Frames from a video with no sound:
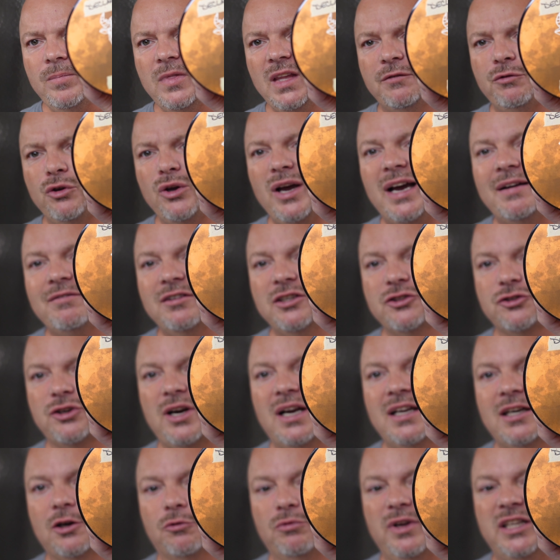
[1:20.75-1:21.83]
If you haven't
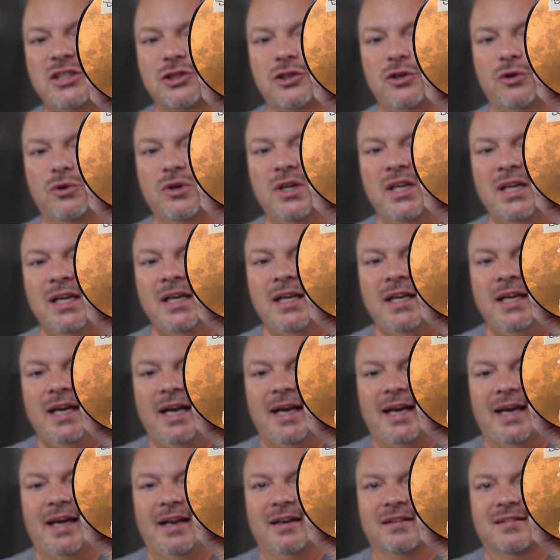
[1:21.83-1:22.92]
tried Original,
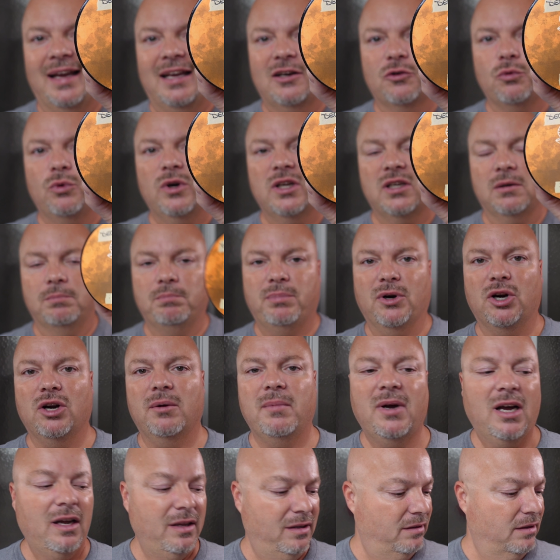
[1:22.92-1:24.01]
and sandalwood and
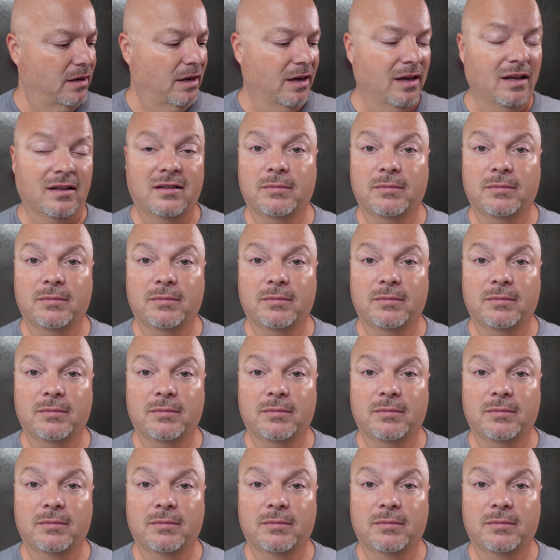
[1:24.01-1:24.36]
bergamot uh,